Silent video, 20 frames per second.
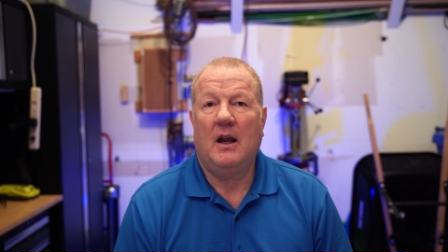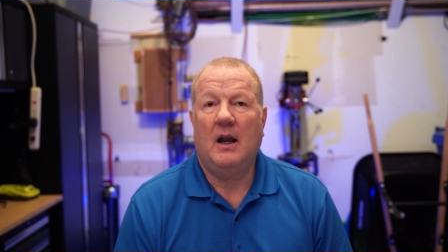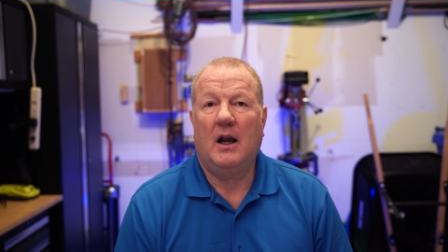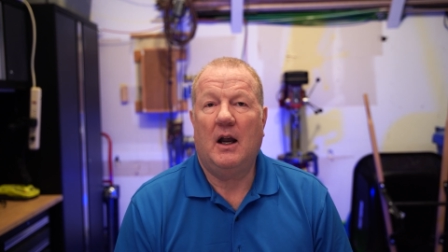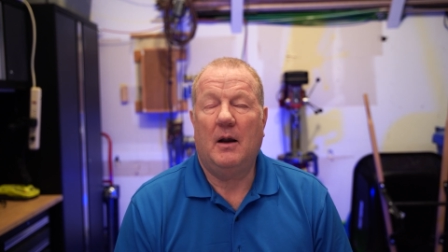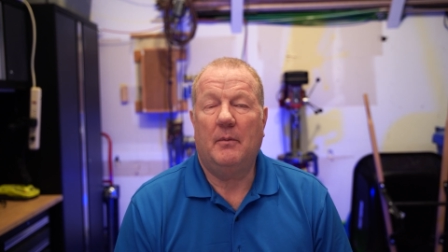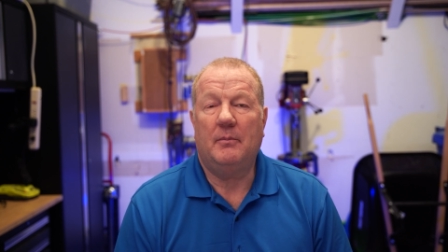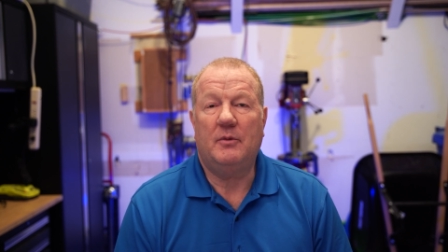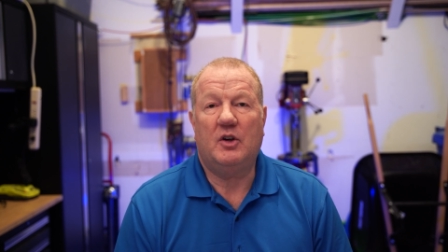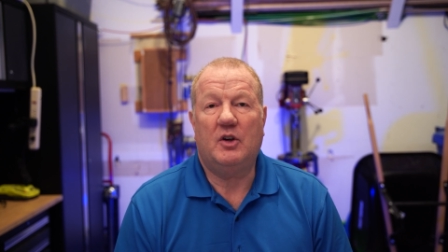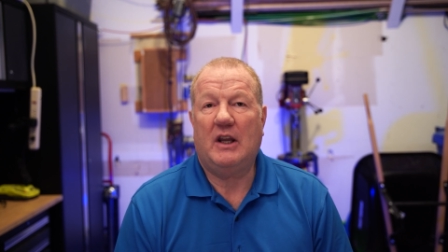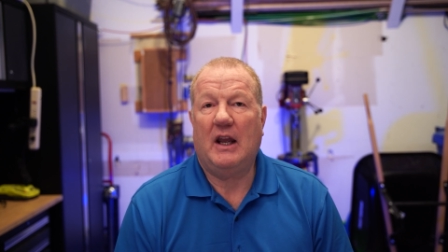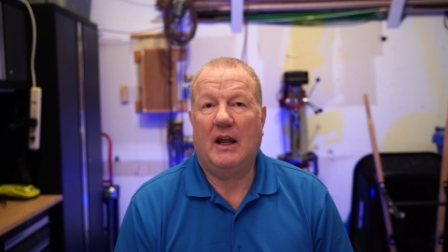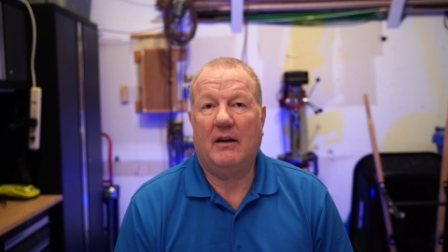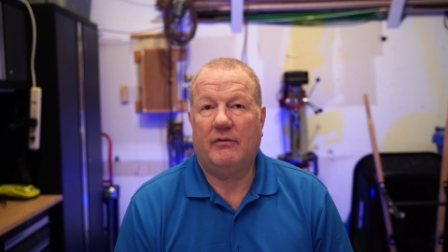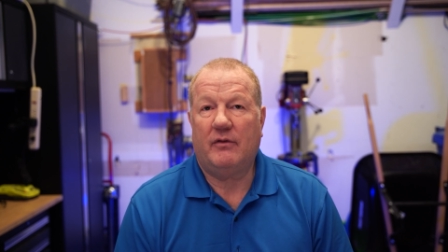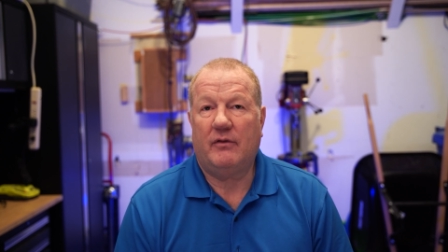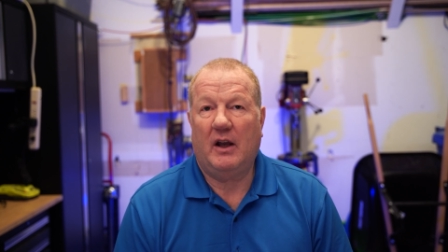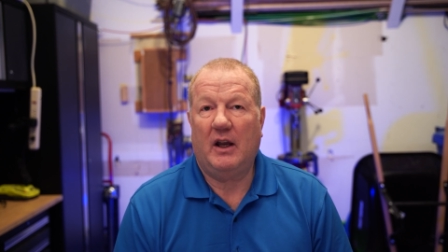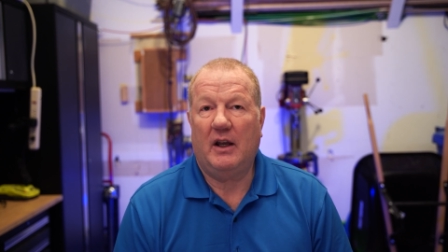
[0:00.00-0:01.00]
You
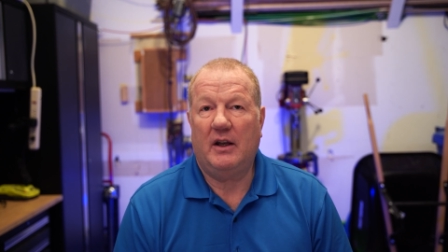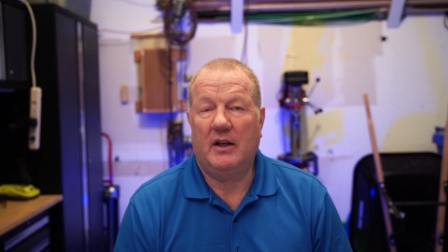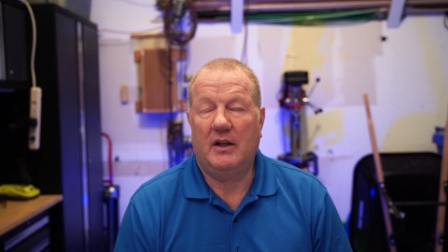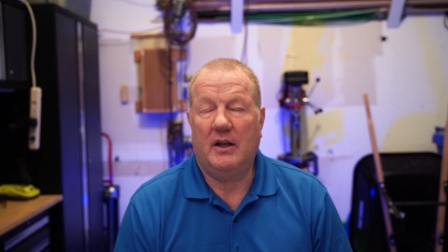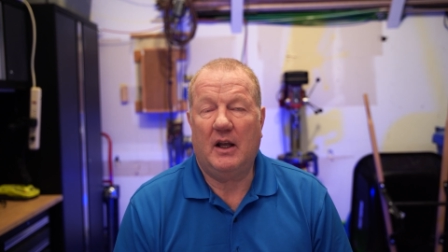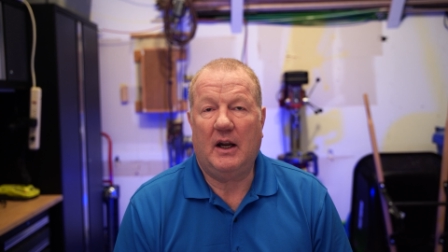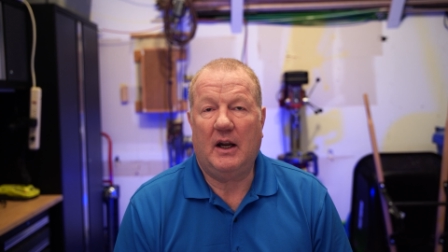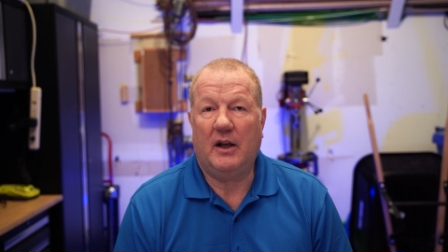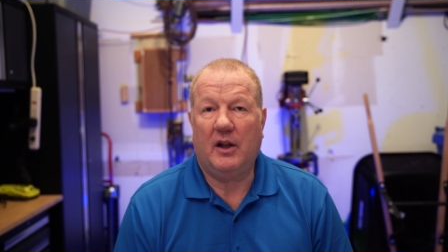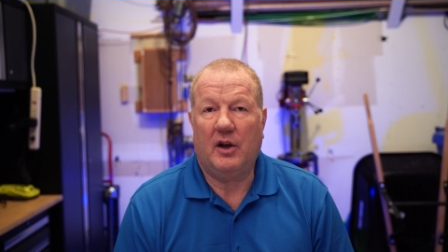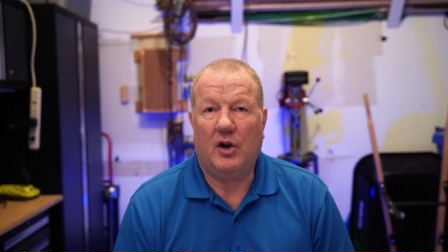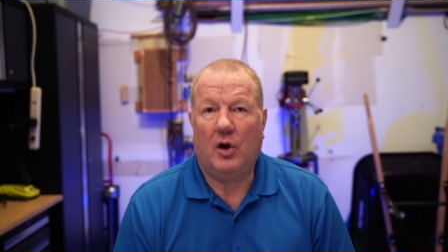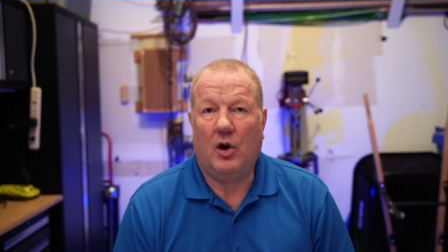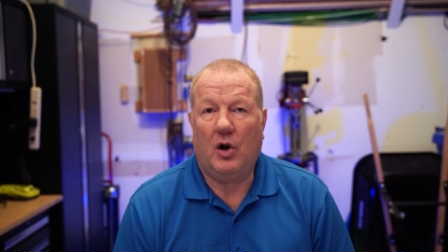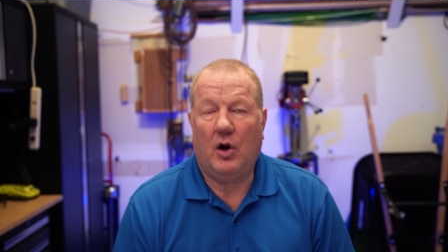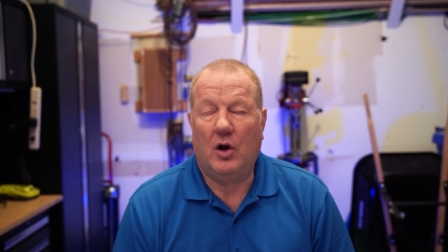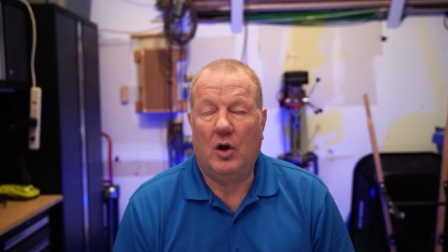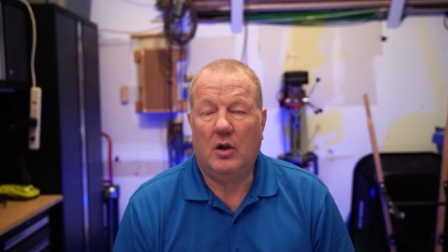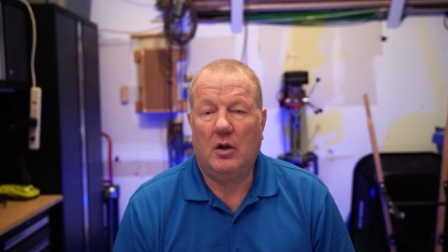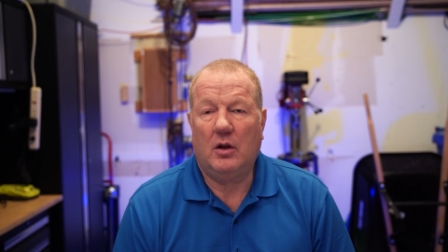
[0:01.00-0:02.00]
can't fly it at night at
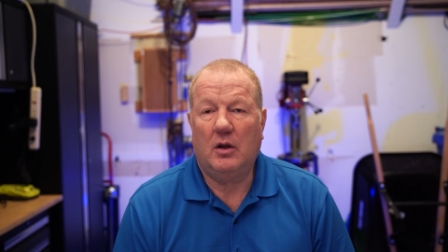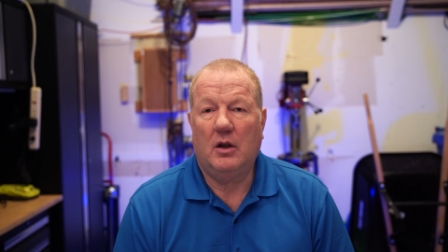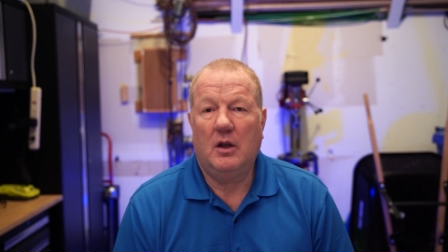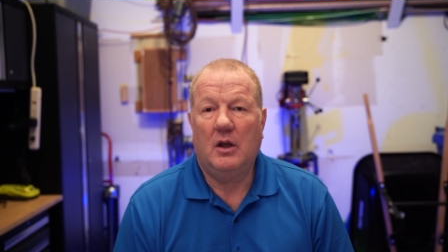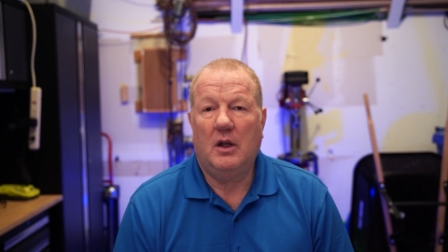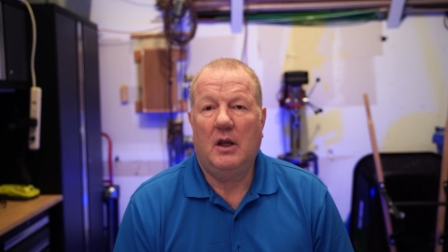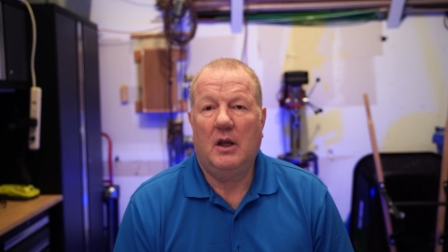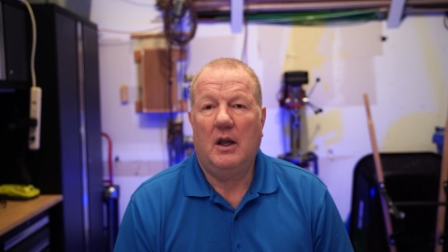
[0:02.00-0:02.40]
all.